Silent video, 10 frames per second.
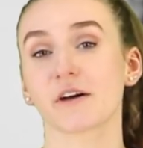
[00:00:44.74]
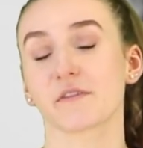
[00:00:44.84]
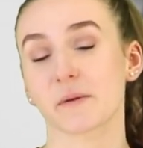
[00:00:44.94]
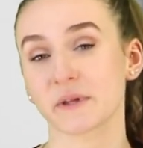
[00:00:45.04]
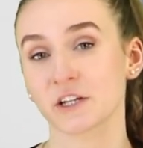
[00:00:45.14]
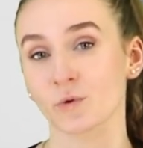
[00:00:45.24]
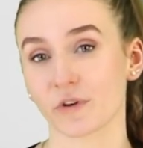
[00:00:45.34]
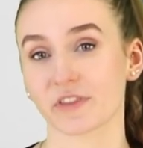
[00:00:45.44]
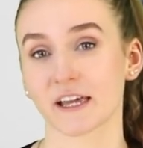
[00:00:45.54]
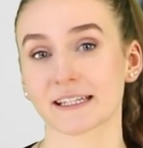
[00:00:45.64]
a family in
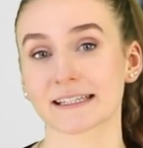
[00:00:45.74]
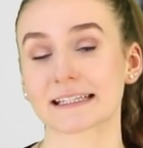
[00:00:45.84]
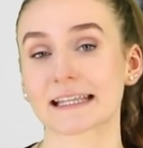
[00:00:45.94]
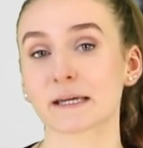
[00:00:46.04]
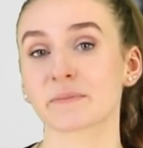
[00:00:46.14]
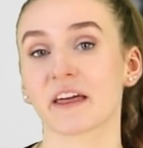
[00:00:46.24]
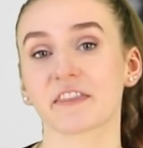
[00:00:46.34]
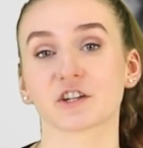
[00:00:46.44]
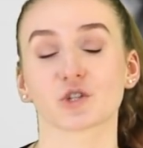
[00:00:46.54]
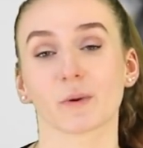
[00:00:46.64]
North London claimed that
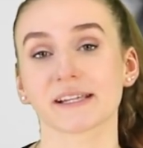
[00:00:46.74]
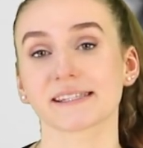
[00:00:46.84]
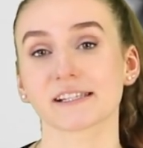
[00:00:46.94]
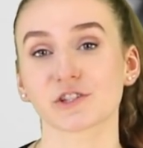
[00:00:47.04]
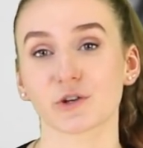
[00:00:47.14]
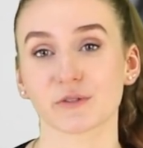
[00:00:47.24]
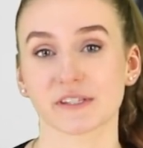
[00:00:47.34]
their 26-year-old